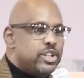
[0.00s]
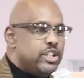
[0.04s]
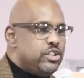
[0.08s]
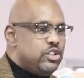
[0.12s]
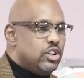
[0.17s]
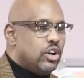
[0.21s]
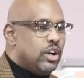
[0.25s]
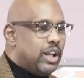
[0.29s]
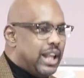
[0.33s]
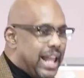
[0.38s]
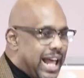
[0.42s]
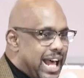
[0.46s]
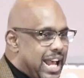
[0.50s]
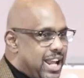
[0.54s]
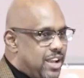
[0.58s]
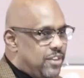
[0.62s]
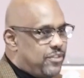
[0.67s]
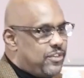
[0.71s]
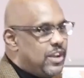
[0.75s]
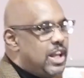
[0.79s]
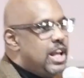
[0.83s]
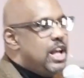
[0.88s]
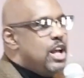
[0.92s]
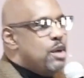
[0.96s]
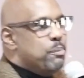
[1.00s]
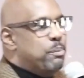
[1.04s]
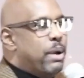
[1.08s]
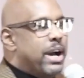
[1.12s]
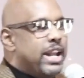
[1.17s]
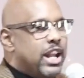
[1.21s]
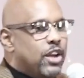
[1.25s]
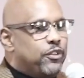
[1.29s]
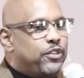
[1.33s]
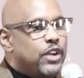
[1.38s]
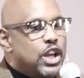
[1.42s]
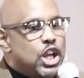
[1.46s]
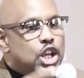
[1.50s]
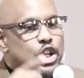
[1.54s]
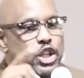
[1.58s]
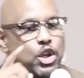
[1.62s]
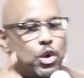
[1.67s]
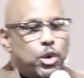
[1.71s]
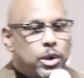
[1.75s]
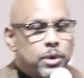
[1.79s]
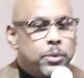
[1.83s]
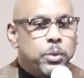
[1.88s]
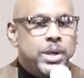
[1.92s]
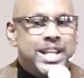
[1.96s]
in your life, but if
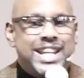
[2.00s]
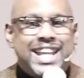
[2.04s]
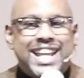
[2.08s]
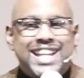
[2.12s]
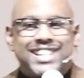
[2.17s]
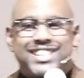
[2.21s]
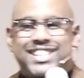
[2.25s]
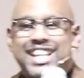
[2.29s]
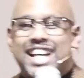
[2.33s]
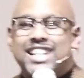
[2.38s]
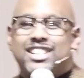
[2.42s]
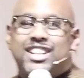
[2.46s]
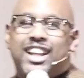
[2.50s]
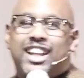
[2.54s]
you, when he says,